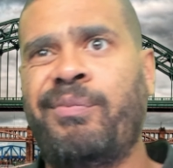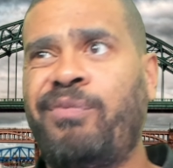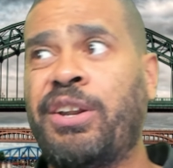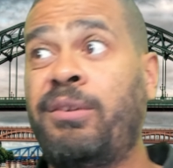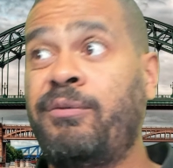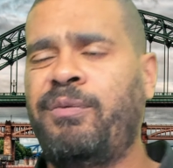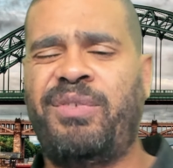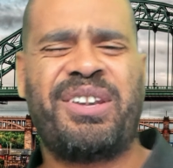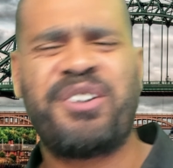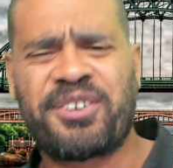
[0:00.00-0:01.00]
you know,
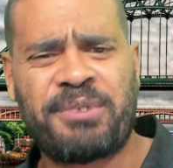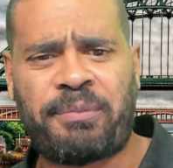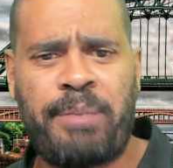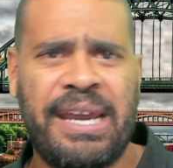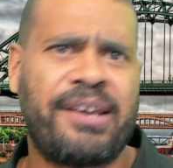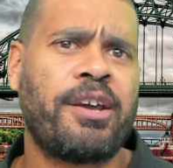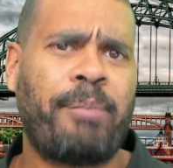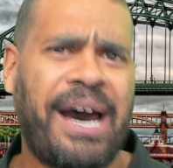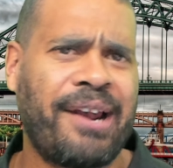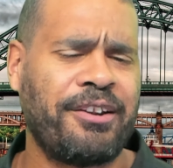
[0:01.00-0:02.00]
it's not so much pick your
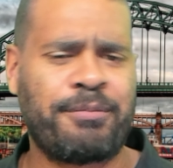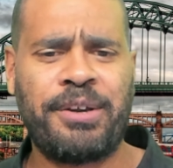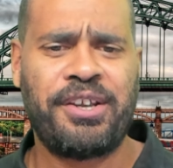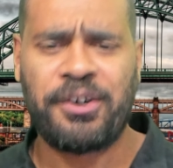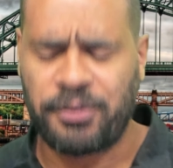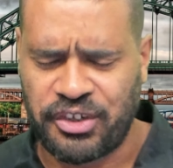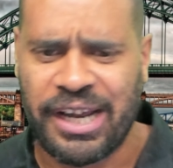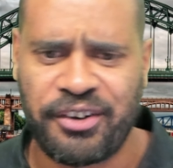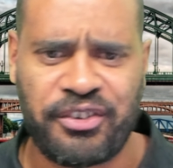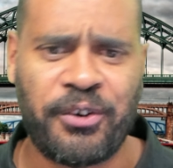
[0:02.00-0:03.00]
battles, but you don't
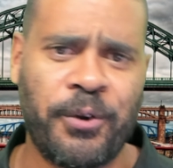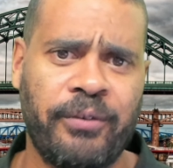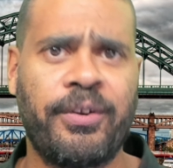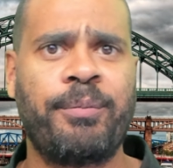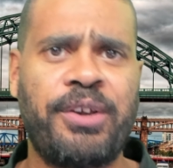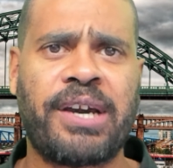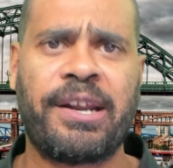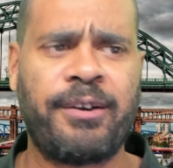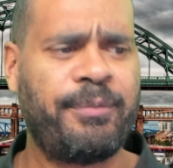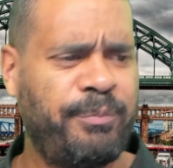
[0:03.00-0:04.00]
challenge all of them. You kind
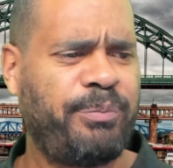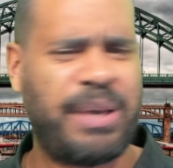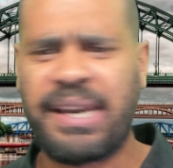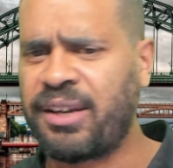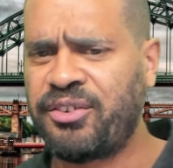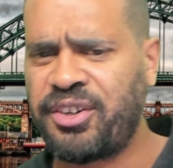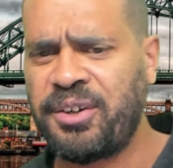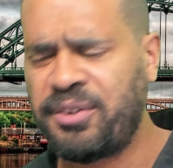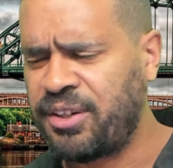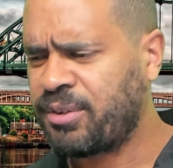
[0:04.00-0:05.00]
of pick and
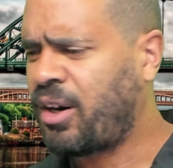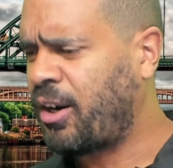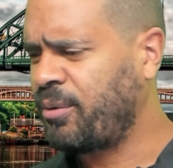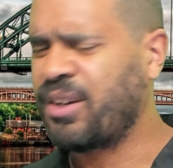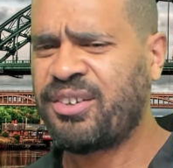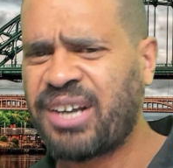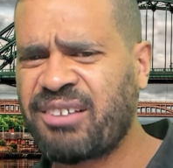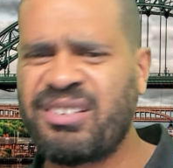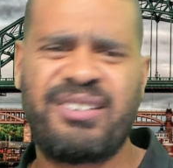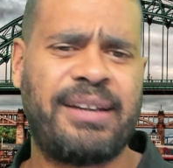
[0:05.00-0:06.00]
choose and you're like, oh, I'm gonna challenge
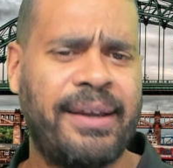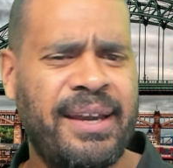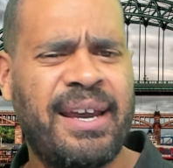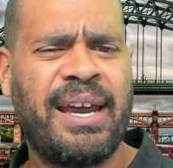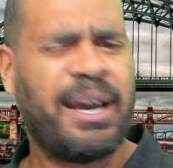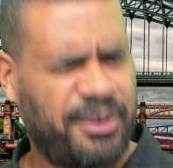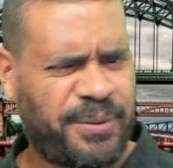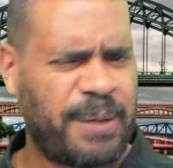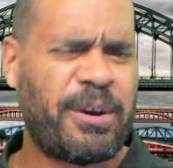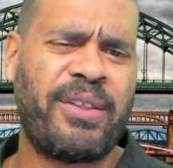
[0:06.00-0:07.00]
this today and
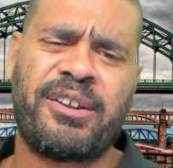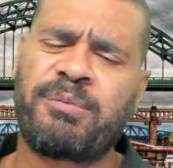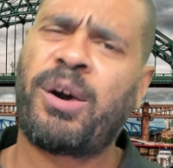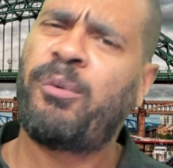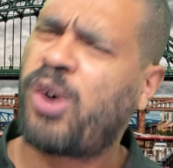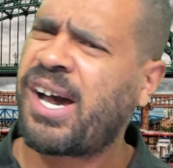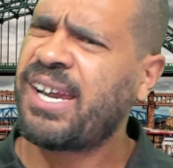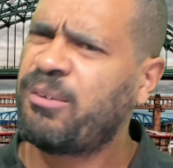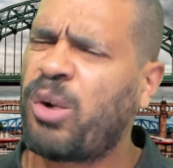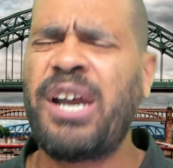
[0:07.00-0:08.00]
think about this:
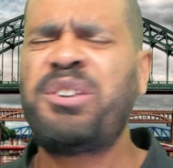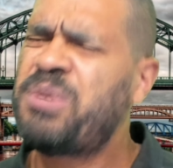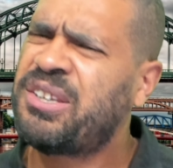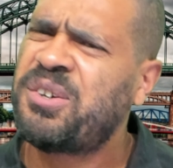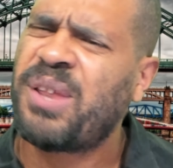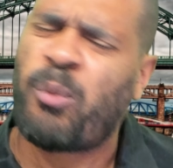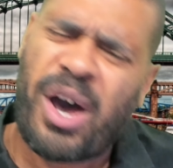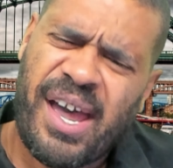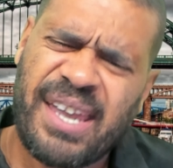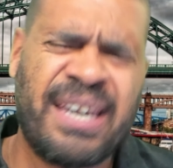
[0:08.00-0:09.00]
why, why do we do that?
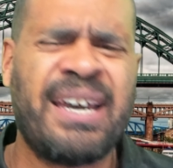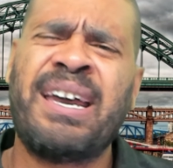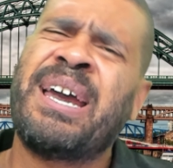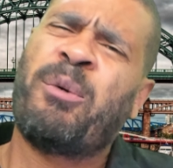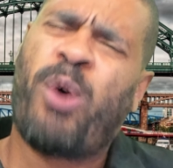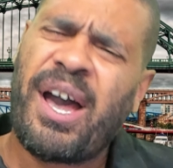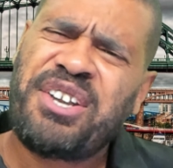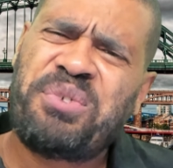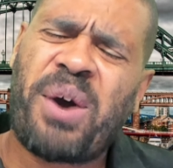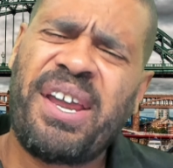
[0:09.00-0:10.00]
Why, why
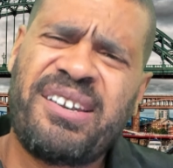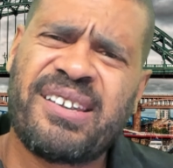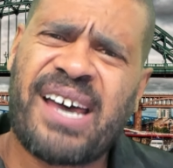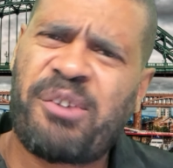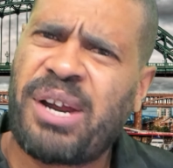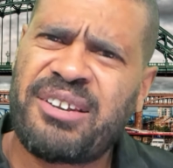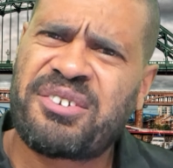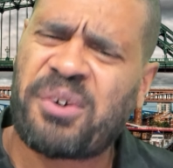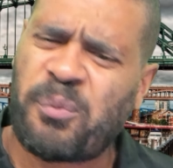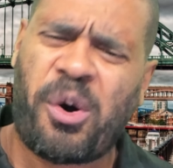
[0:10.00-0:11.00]
do I eat at that
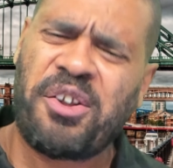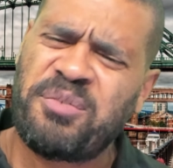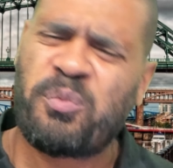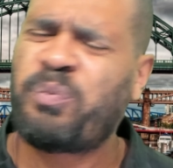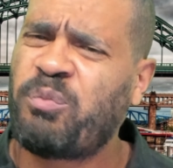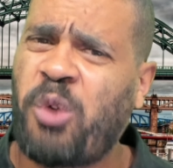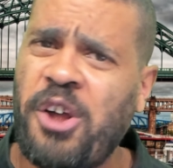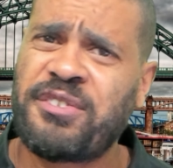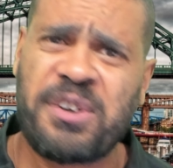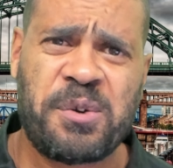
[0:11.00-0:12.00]
restaurant? What,
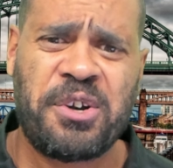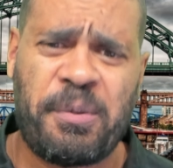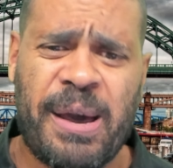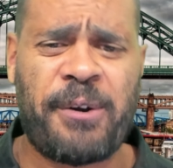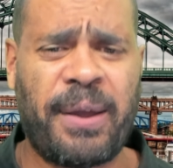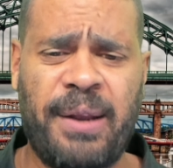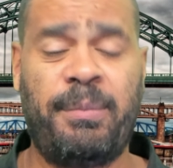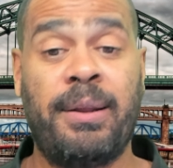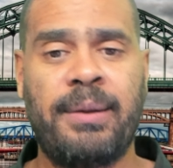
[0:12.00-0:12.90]
what's so good about it? And